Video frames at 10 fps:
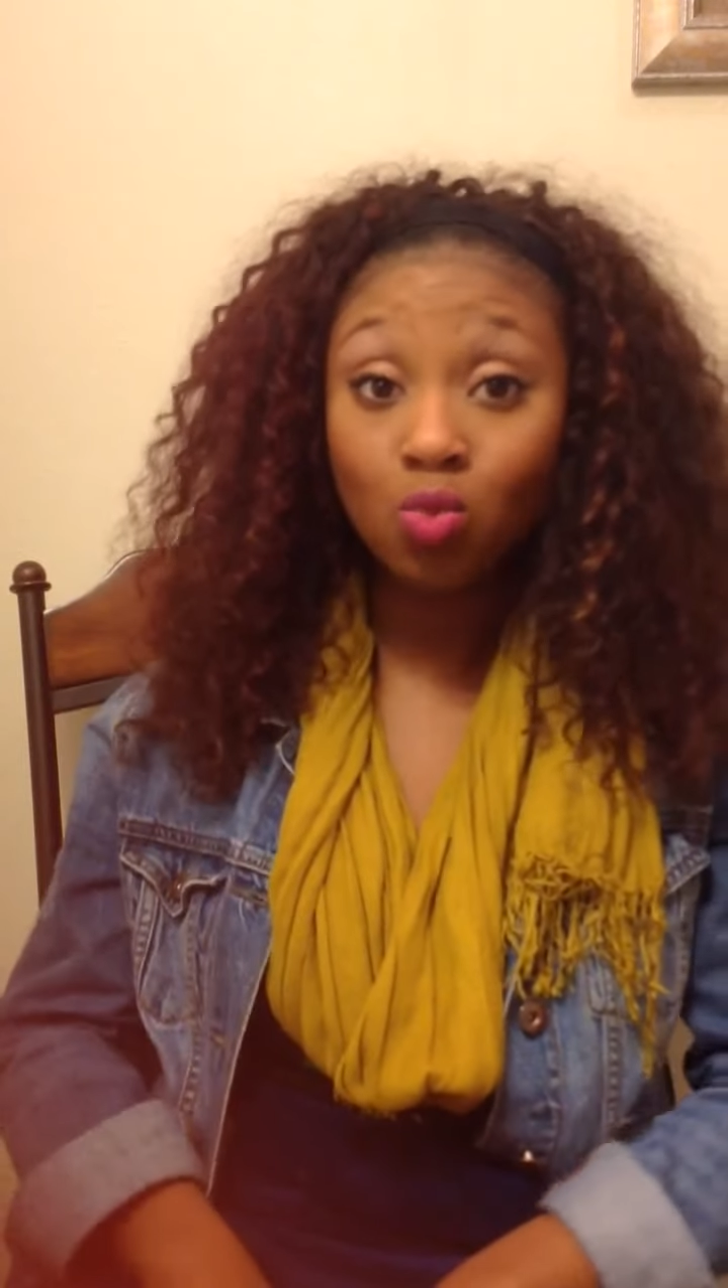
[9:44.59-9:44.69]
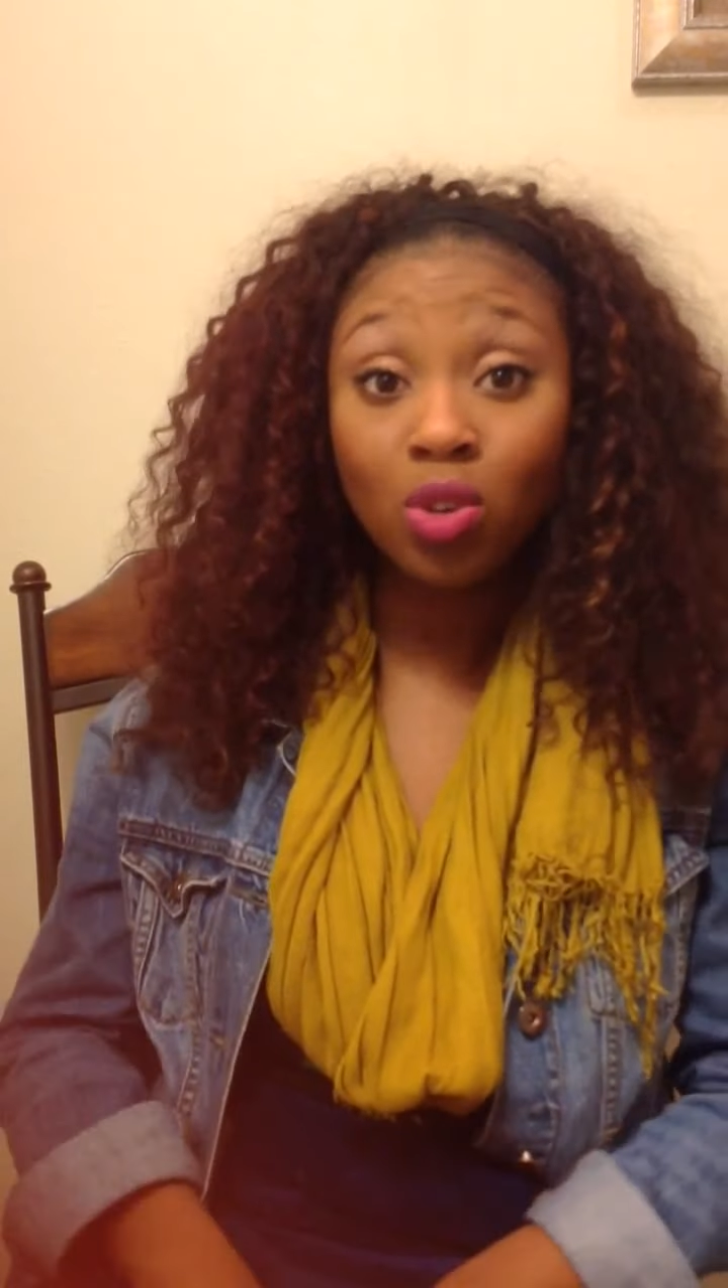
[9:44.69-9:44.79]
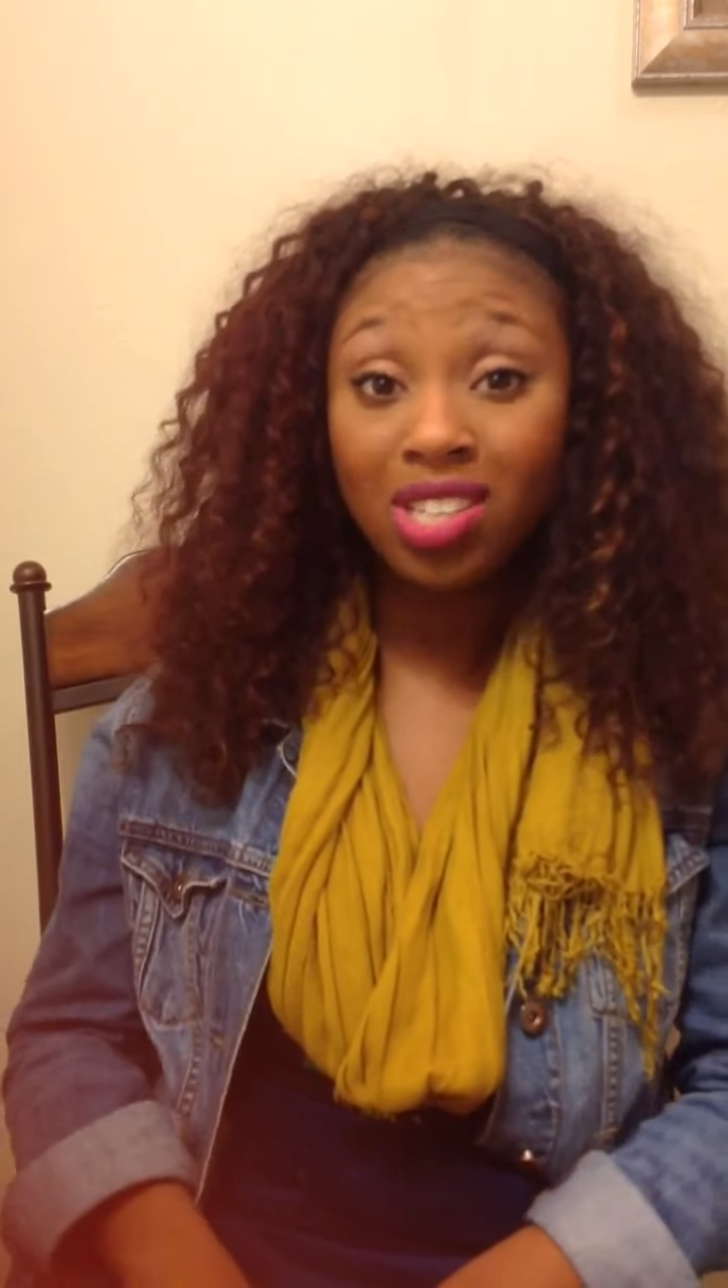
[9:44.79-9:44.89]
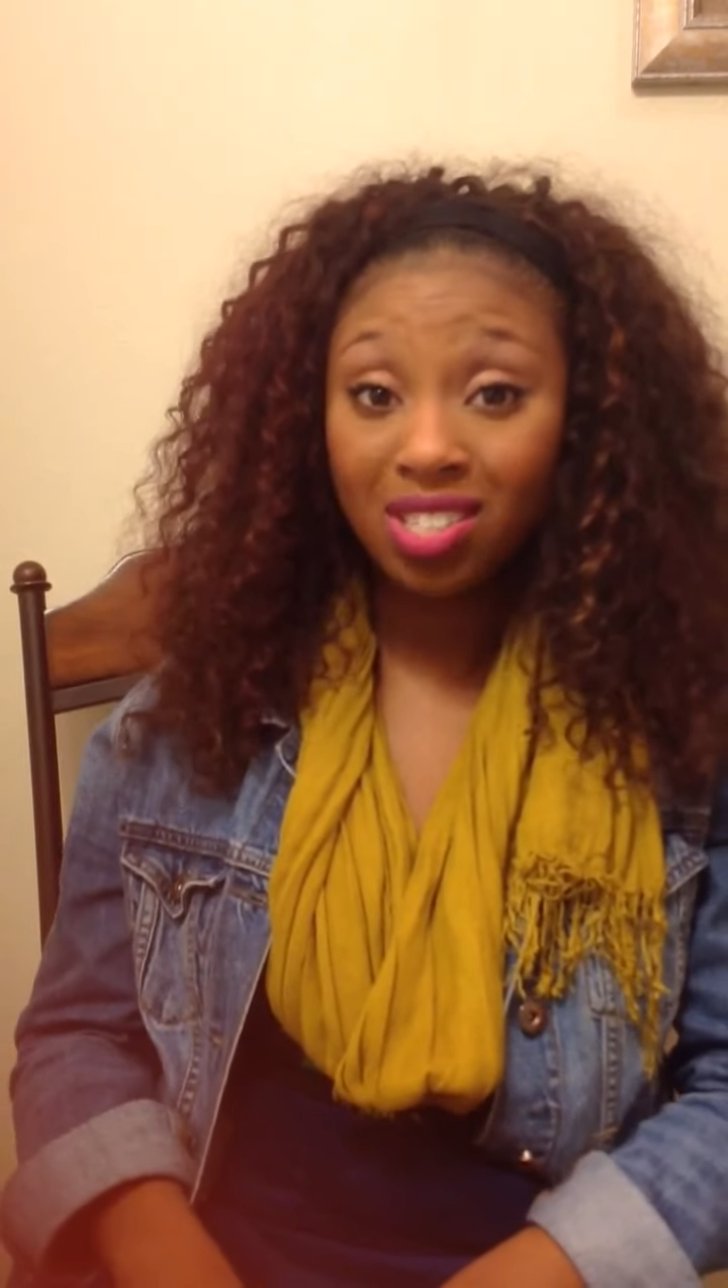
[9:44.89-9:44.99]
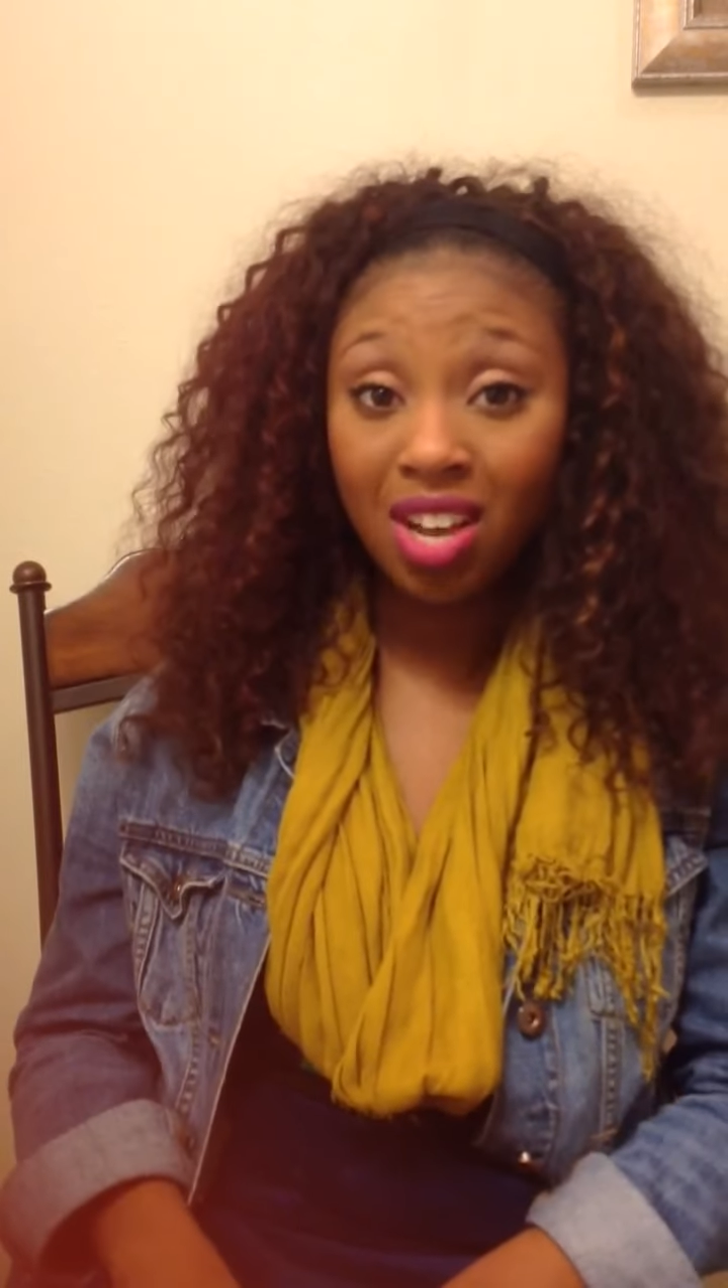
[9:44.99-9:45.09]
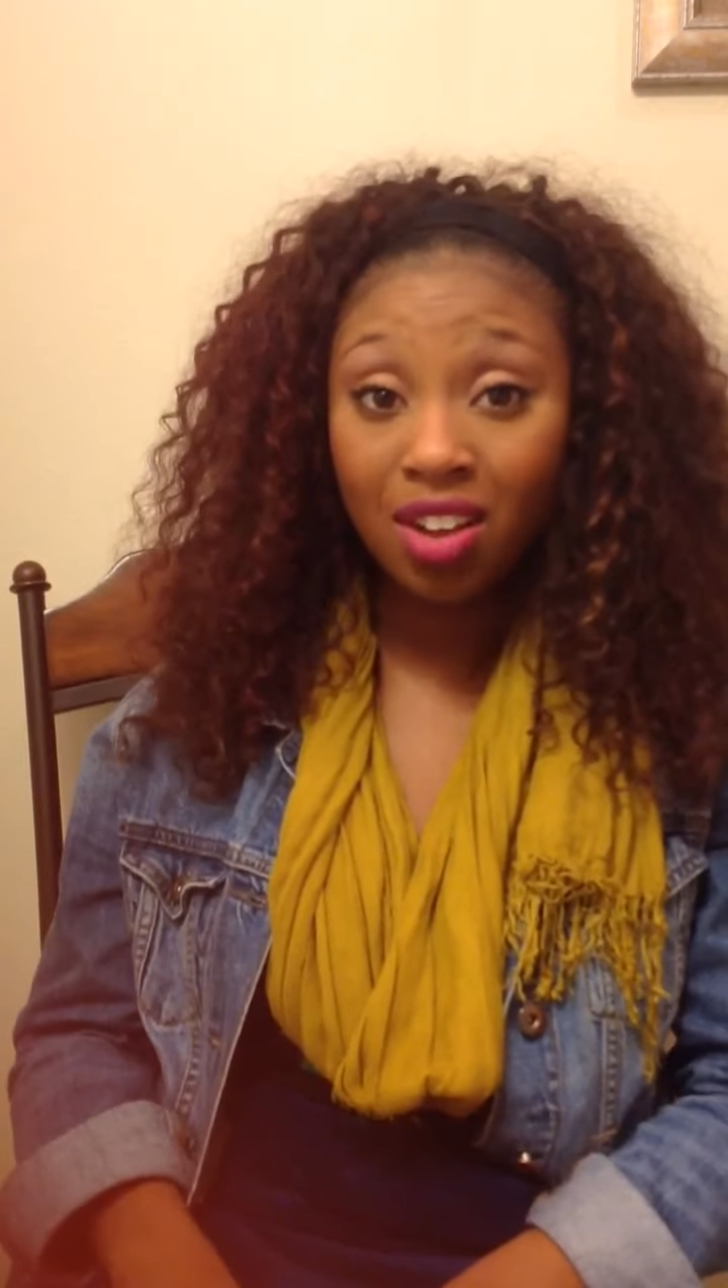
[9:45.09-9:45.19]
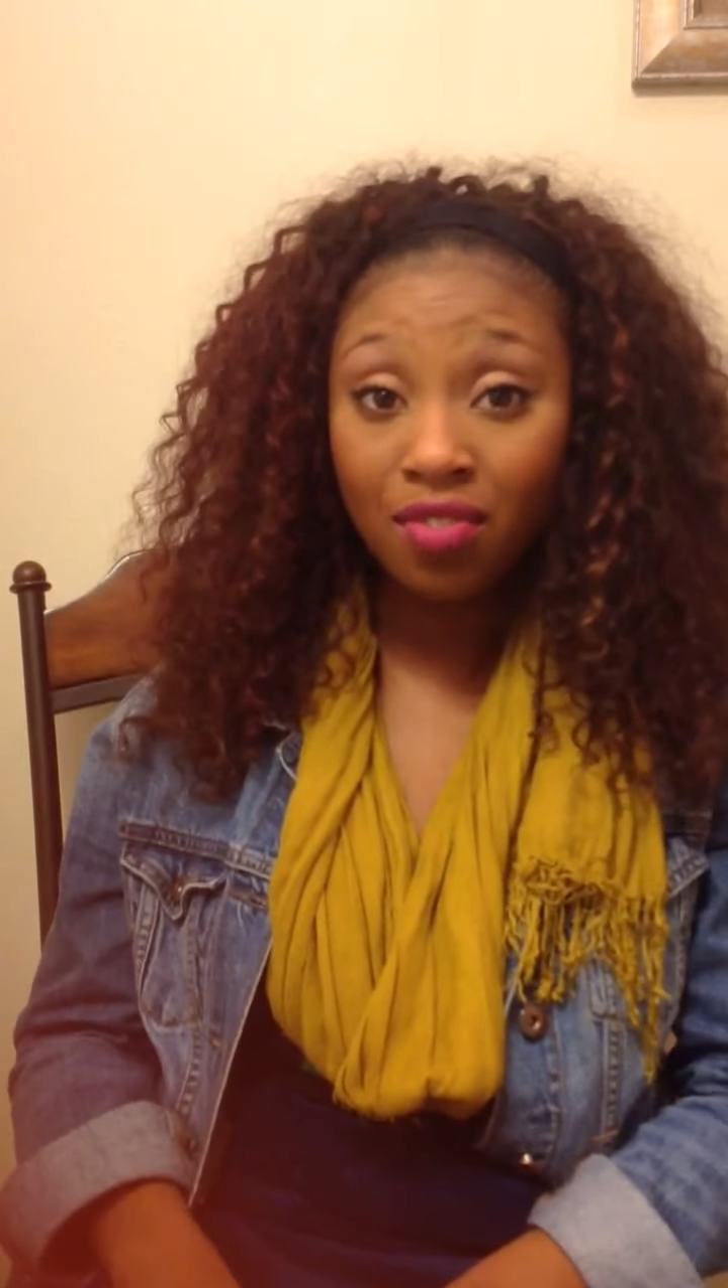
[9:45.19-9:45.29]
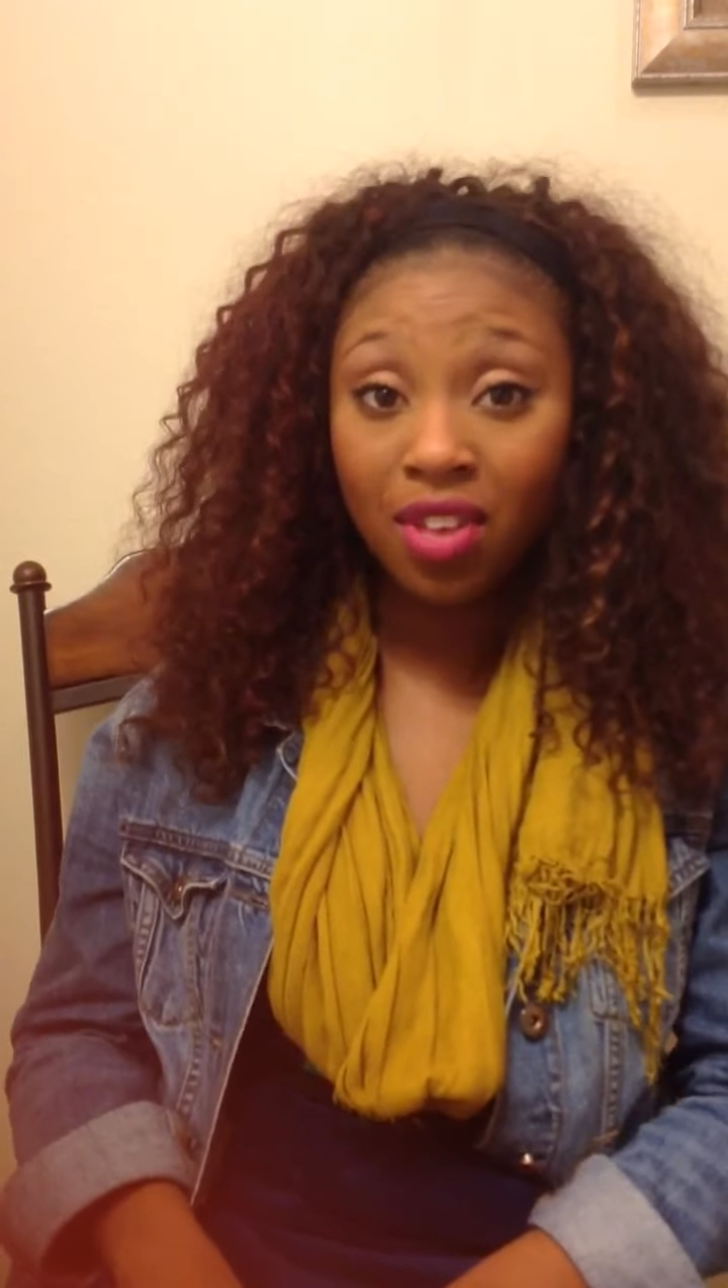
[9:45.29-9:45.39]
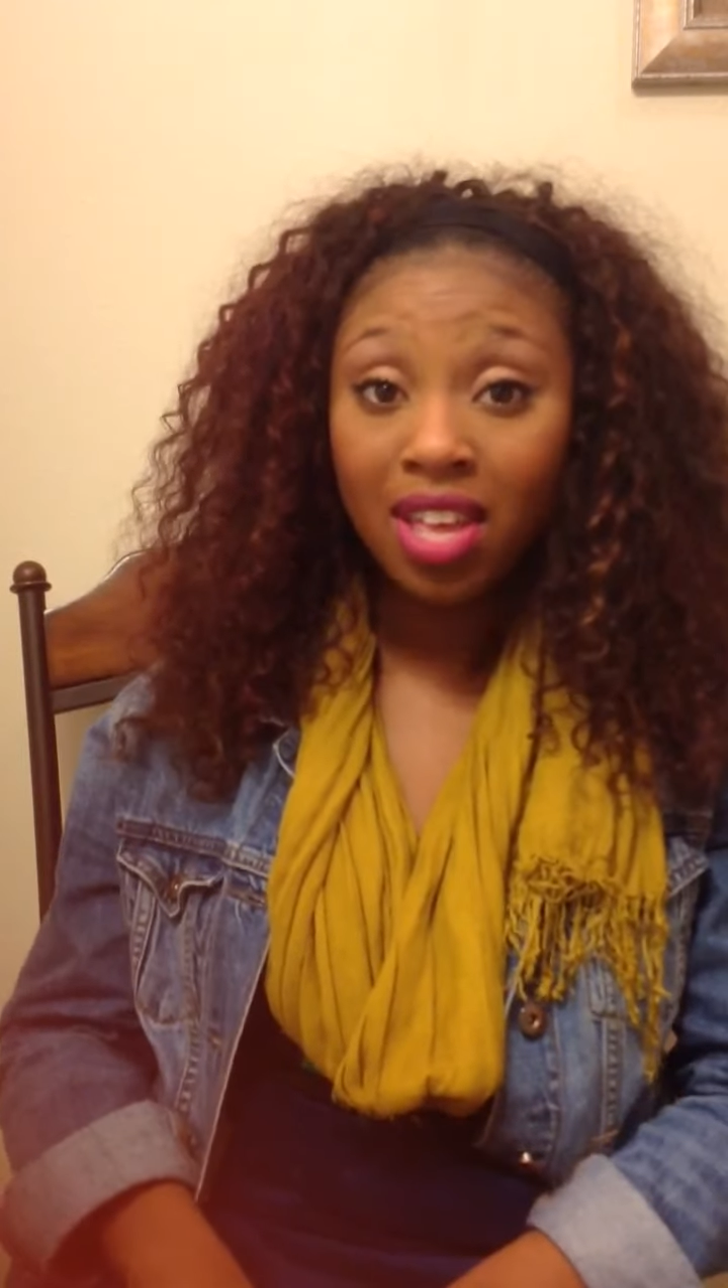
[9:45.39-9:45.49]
really tough.